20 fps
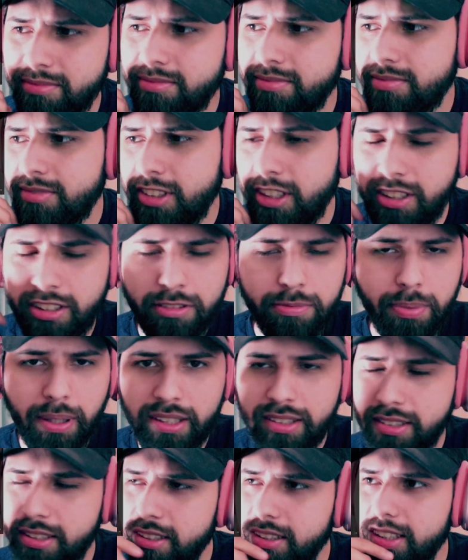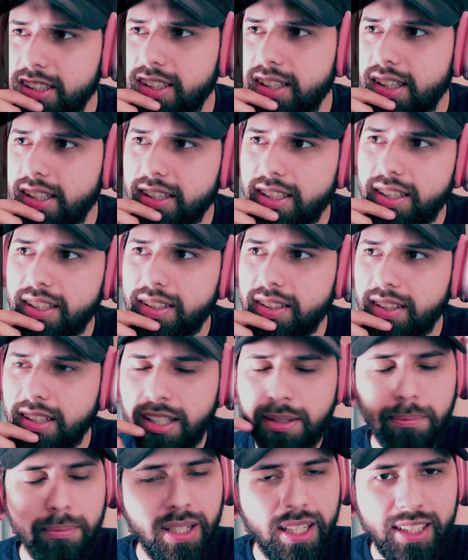It's just basically like,
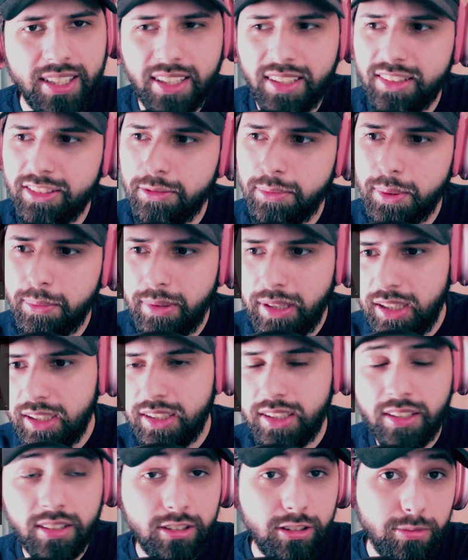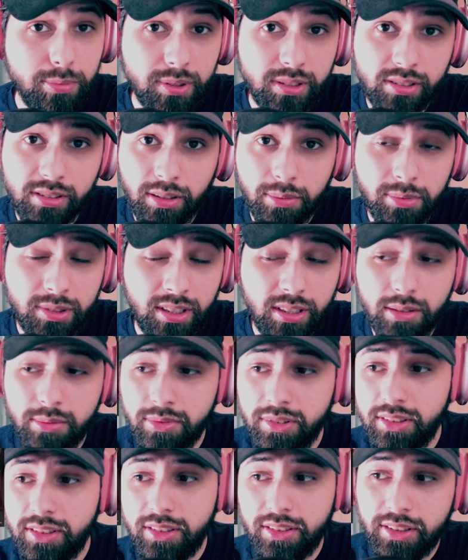let bygones be bygones, but
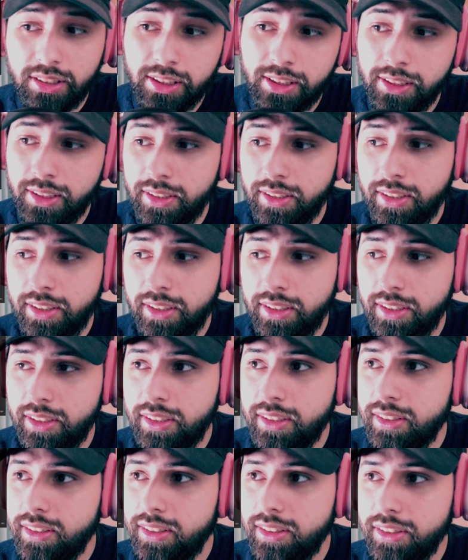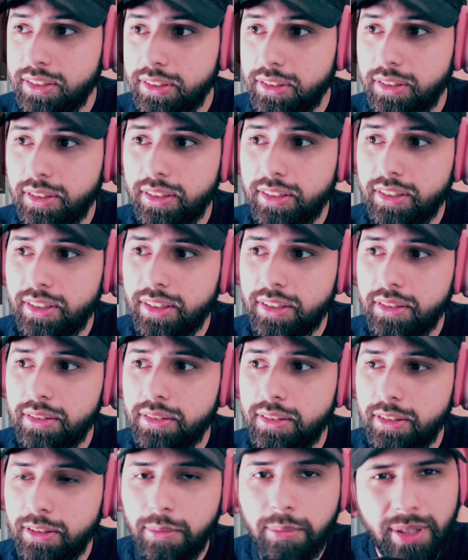sometimes you, you know,
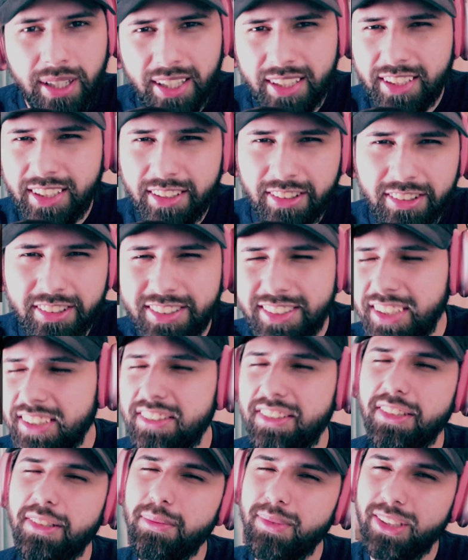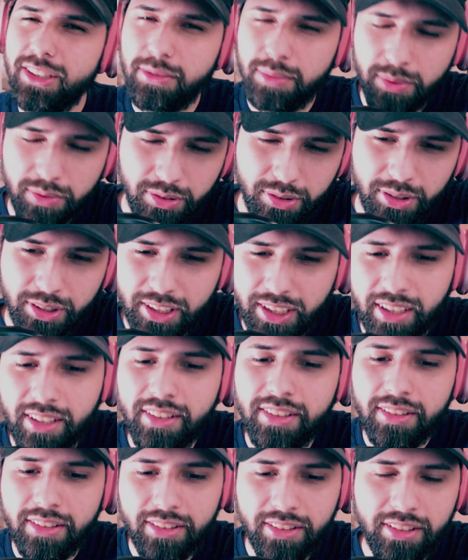a man can only take so much before you
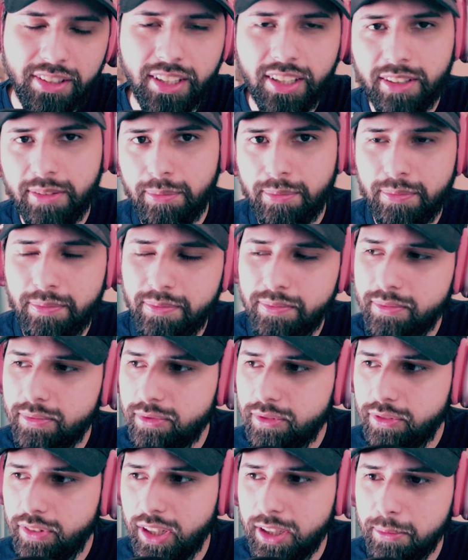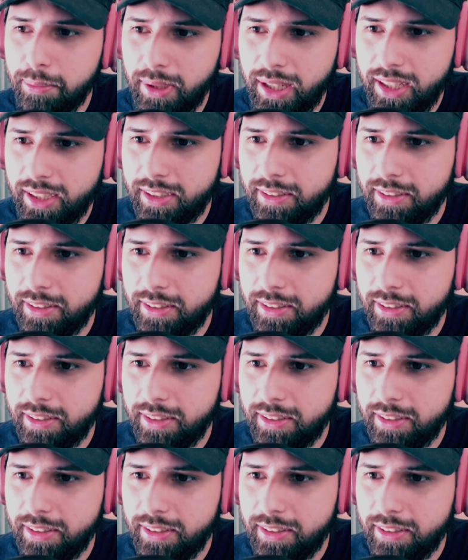gotta you gotta fight back.